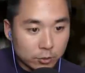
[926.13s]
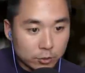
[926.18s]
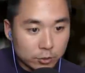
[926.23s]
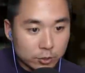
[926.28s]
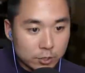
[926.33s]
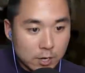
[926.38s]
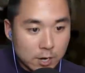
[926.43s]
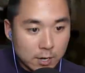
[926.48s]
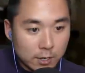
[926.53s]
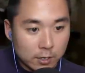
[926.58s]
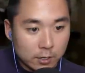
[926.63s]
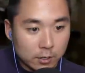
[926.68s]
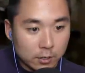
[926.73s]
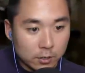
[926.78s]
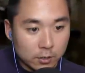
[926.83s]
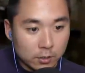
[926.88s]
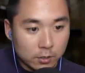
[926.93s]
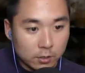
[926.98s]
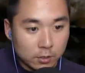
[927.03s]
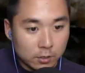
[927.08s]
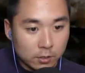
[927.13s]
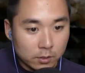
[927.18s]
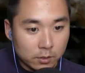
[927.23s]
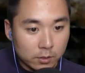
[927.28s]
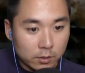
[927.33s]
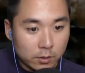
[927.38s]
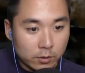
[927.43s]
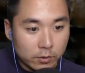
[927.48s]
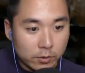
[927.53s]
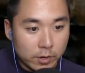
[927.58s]
You're in shock.
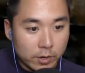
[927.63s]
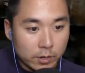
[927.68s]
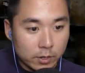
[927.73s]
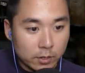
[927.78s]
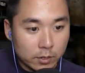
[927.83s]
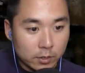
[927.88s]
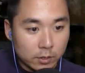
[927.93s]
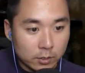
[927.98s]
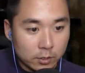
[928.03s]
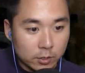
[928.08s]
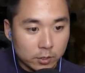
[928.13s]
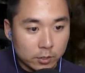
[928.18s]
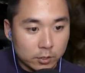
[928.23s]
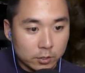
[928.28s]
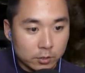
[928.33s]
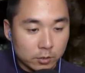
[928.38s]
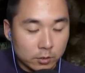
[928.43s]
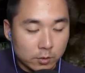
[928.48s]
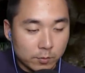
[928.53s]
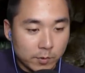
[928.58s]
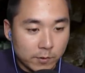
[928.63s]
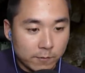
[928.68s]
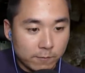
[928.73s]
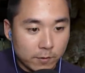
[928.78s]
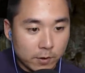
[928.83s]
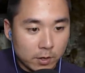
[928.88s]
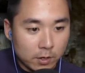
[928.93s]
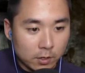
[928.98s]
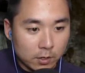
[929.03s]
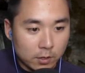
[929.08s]
Alright. Come on,
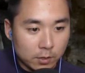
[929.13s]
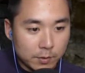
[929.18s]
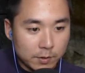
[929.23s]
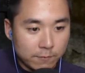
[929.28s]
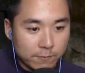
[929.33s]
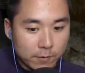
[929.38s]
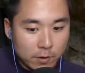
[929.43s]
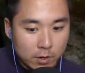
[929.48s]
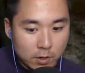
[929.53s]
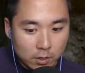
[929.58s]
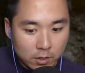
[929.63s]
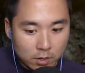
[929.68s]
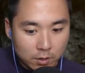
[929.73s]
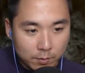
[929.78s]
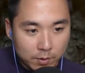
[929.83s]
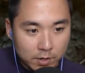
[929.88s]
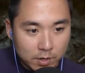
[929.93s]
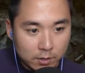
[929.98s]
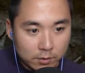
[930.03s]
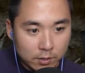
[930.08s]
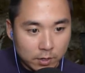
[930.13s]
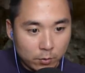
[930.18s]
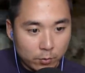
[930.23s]
Freddy. Come on, Freddy. Come on.